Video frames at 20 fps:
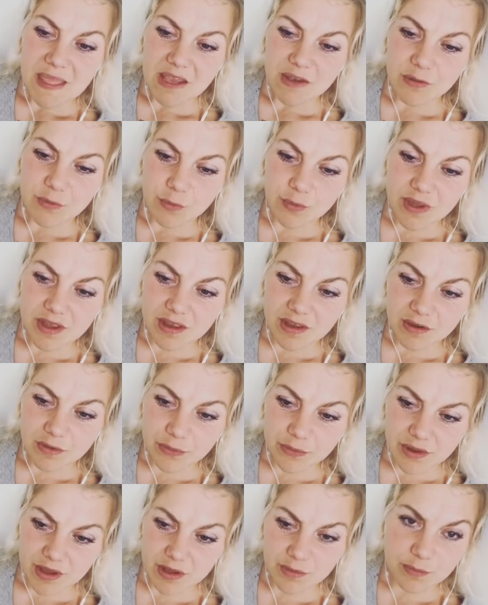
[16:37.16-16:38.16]
we can
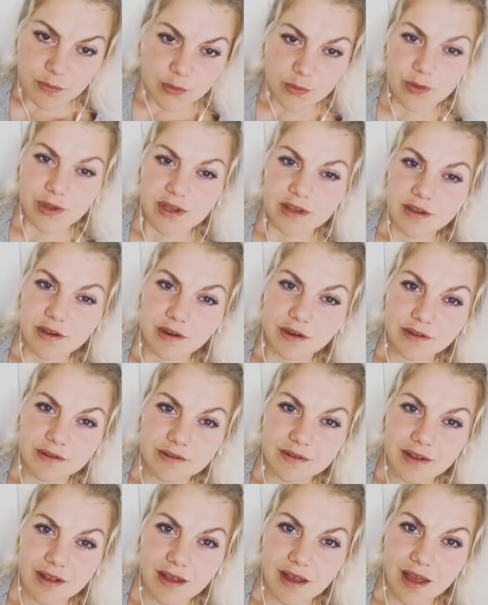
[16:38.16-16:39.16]
create beauty here.
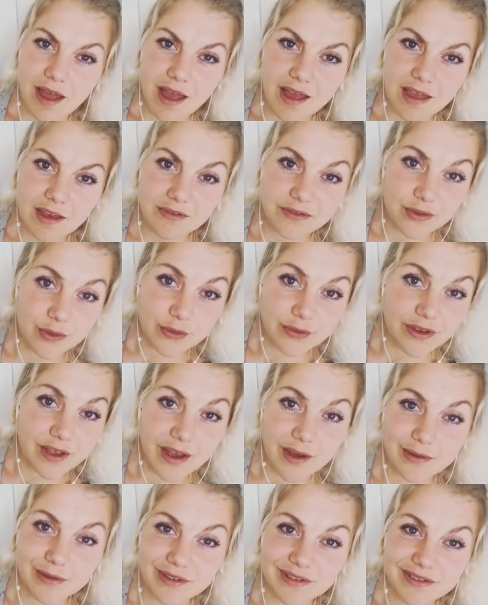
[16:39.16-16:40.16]
I have no
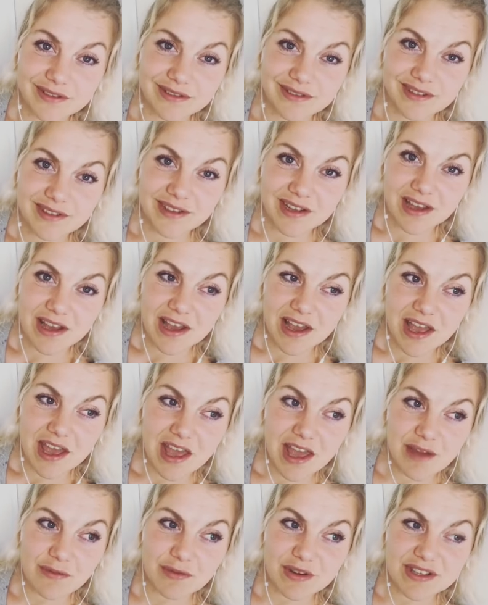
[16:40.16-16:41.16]
doubt.
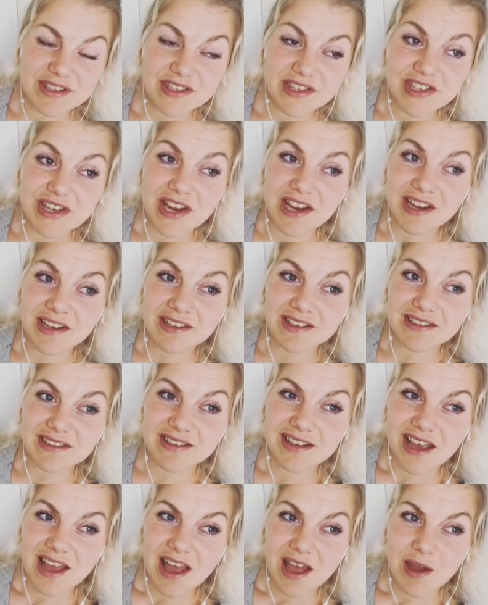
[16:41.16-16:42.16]
Every change
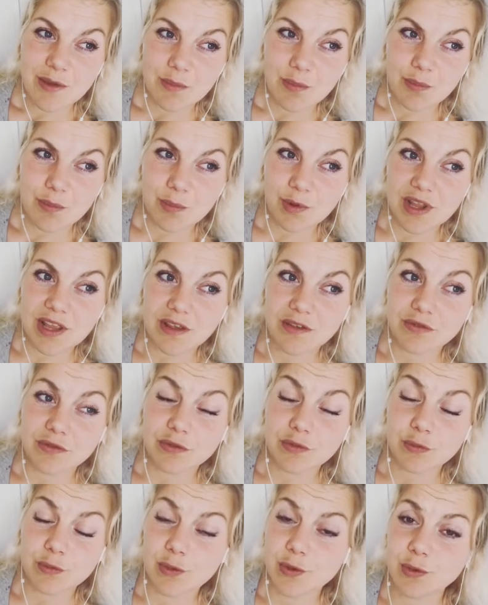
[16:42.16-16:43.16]

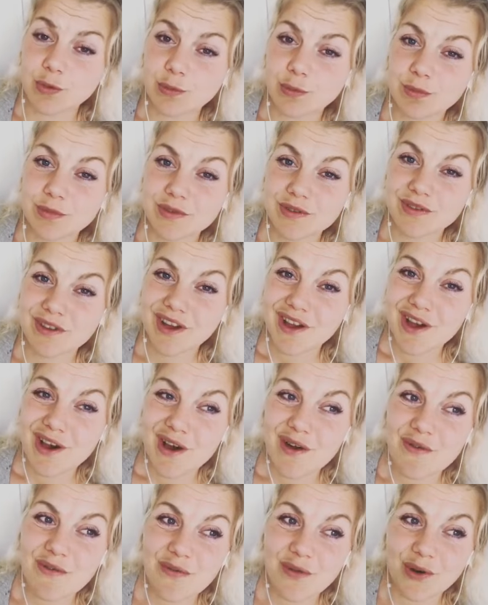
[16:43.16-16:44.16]
leaves rooms
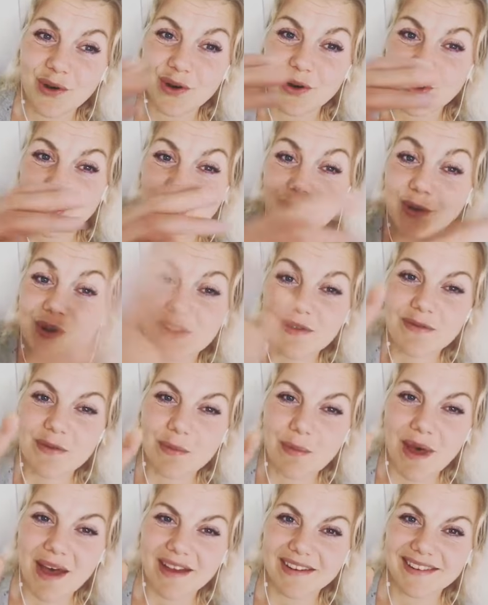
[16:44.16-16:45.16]
for good and for
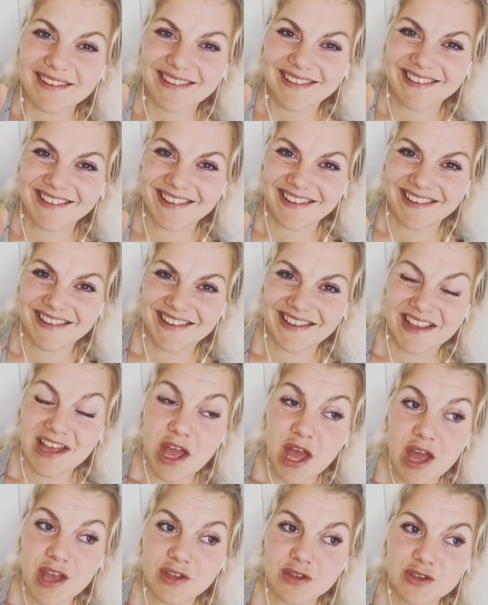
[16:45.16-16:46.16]
bad.
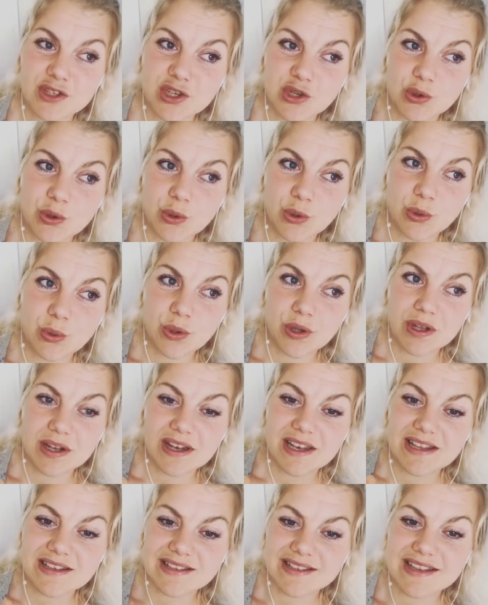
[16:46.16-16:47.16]
So
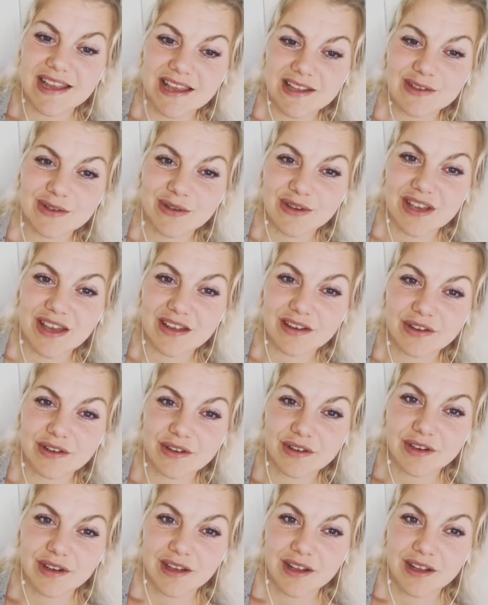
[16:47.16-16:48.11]
let's stand together